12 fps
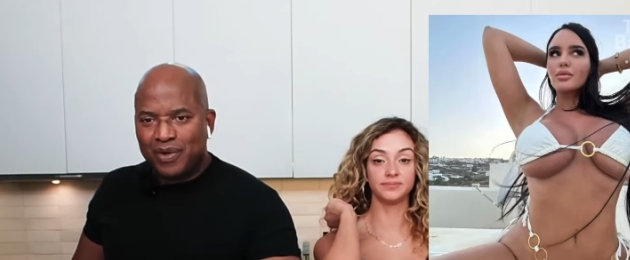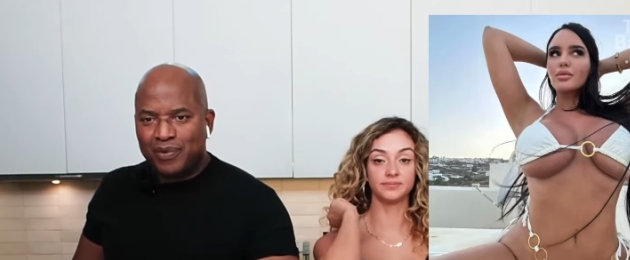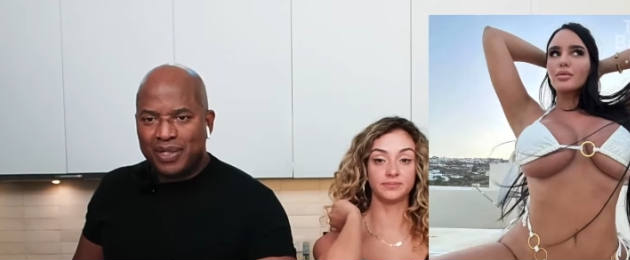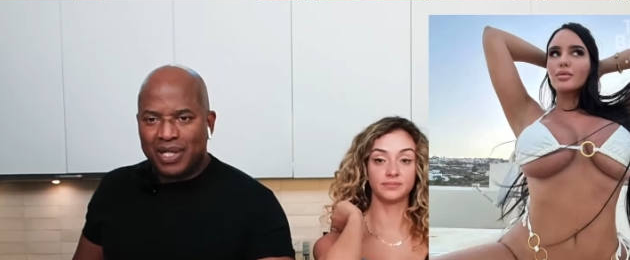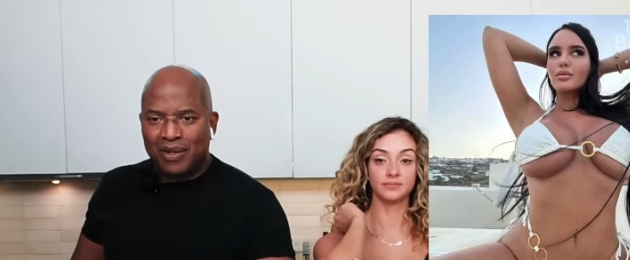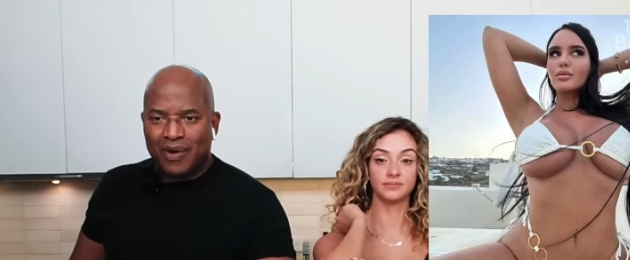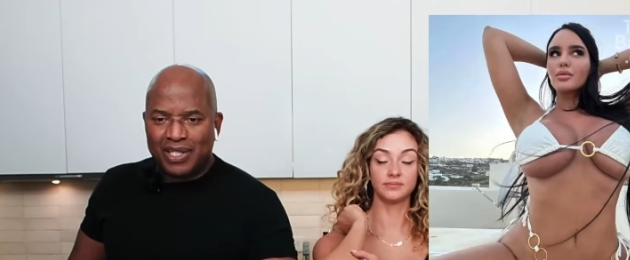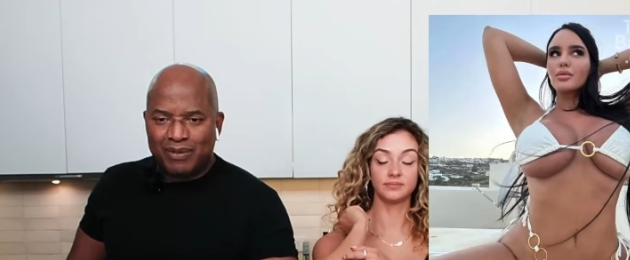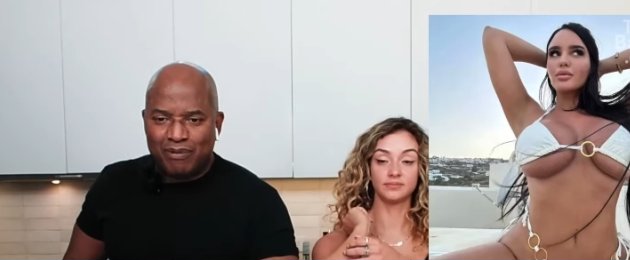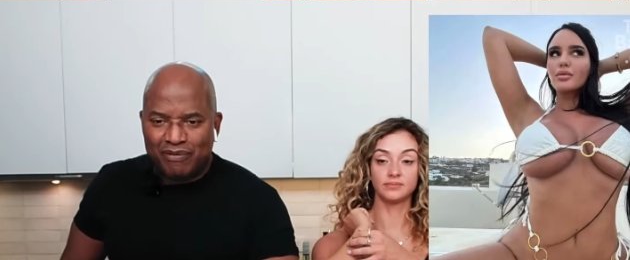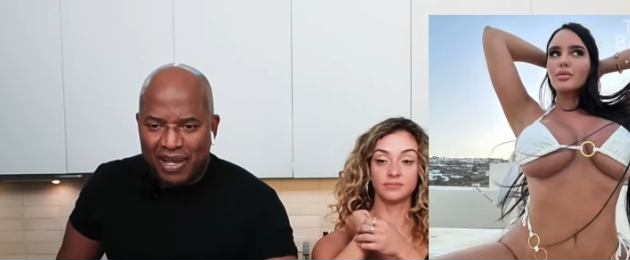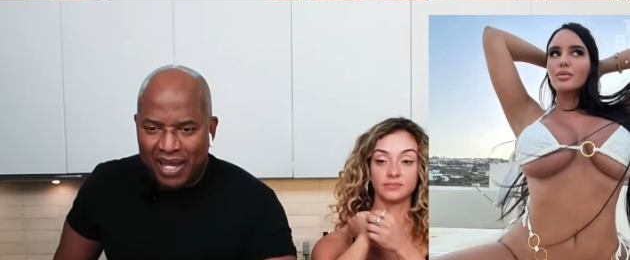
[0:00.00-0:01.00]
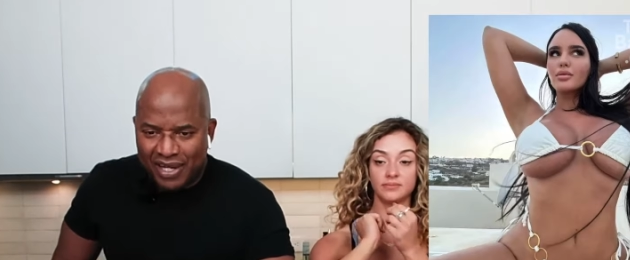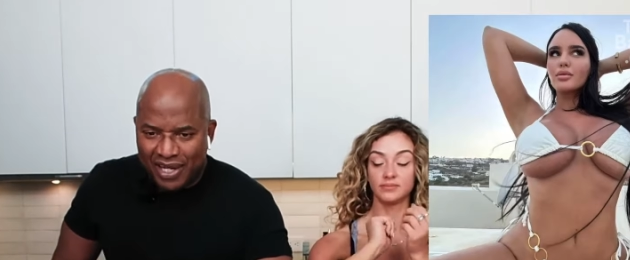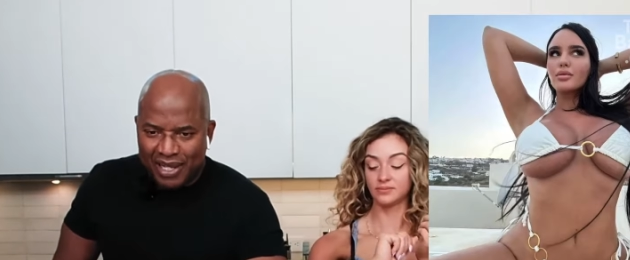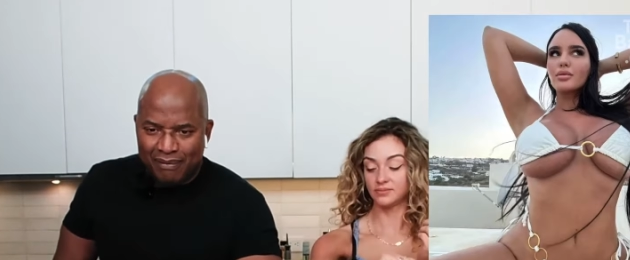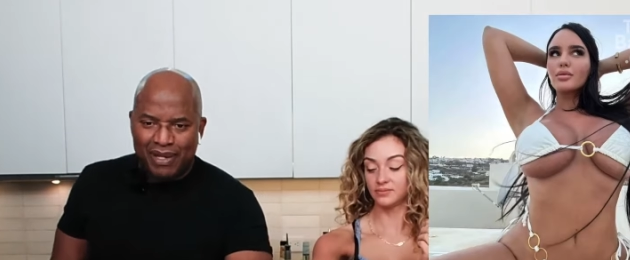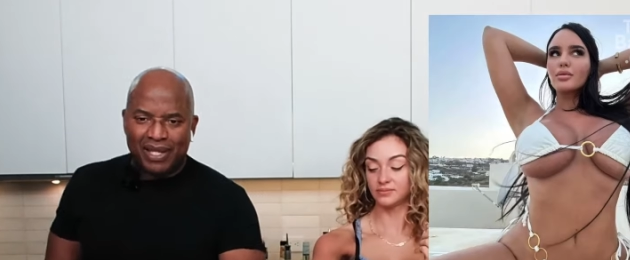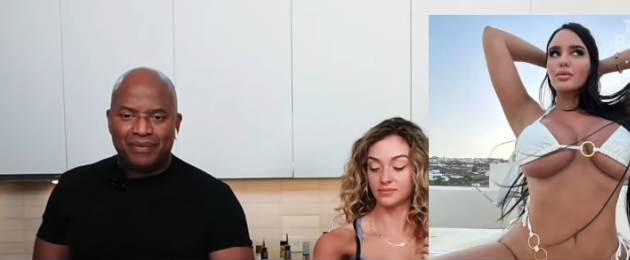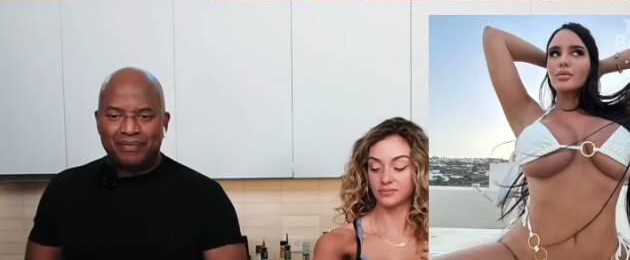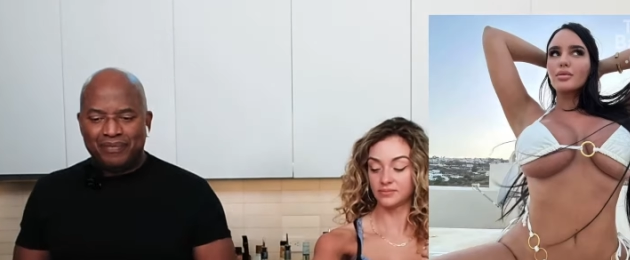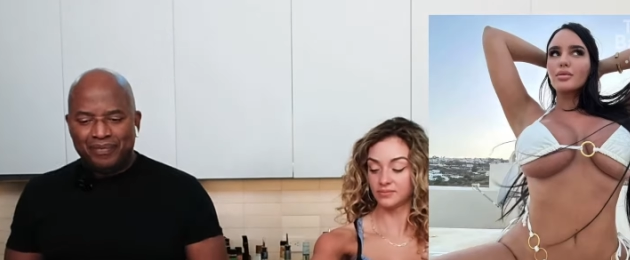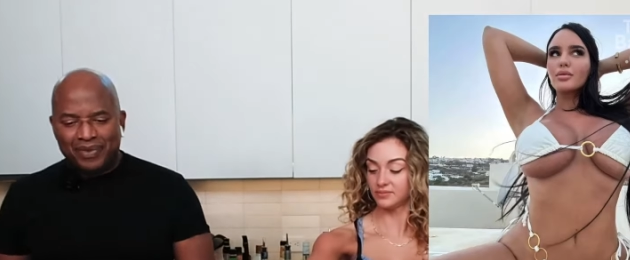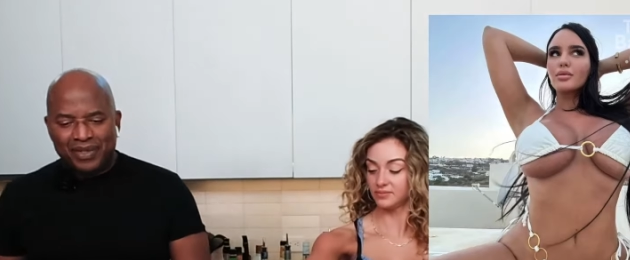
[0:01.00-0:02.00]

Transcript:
Speaker 1: God, what the Lord has provided. Amen.